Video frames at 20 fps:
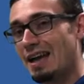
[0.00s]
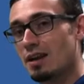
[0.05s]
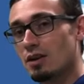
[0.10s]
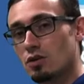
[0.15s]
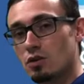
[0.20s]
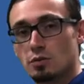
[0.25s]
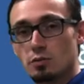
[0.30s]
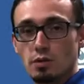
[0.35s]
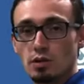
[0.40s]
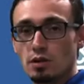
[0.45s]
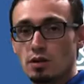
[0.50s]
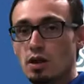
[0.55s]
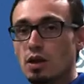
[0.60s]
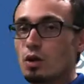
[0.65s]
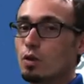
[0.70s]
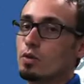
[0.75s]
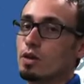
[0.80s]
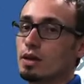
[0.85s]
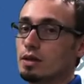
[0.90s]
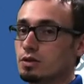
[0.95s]
or below
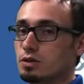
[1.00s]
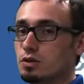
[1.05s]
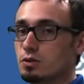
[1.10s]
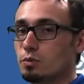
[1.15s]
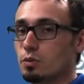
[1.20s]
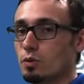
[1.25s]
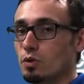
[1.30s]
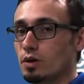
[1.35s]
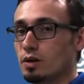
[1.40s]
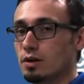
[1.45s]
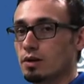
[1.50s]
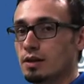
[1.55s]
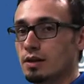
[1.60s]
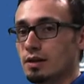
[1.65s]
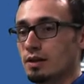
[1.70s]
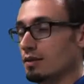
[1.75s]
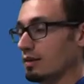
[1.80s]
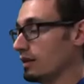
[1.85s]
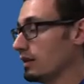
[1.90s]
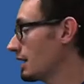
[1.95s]
that dew point,
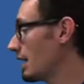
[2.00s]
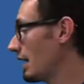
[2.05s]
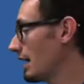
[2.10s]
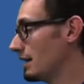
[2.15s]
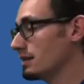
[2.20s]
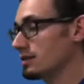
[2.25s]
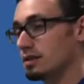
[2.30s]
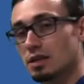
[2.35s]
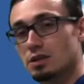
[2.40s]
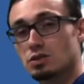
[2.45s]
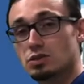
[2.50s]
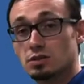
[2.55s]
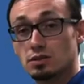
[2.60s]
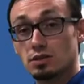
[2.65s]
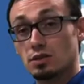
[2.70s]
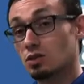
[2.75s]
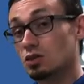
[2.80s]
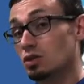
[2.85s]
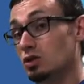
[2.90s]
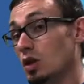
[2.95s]
then condensation is
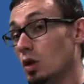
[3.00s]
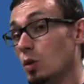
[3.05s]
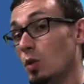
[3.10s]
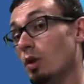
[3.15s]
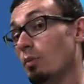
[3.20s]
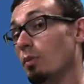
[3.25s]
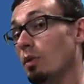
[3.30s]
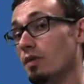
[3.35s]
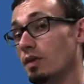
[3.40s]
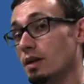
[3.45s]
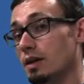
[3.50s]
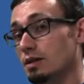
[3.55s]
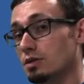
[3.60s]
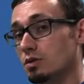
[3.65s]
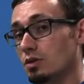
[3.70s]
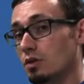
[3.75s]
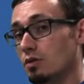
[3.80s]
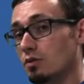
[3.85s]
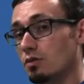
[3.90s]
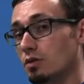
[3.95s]
going to show up on that
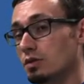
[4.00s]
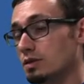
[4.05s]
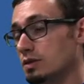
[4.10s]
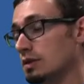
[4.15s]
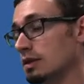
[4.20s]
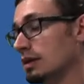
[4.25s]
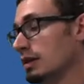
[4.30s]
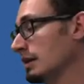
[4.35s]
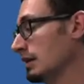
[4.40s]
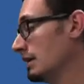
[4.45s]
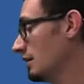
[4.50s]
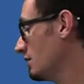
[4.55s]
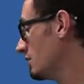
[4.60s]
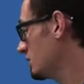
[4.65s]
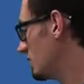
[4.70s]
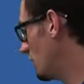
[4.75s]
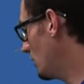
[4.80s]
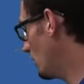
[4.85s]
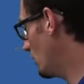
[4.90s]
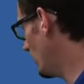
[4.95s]
surface.
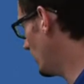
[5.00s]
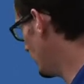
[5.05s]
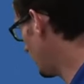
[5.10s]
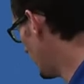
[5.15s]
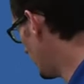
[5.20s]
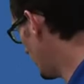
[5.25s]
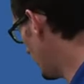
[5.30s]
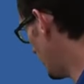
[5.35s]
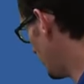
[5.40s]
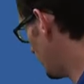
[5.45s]
So if I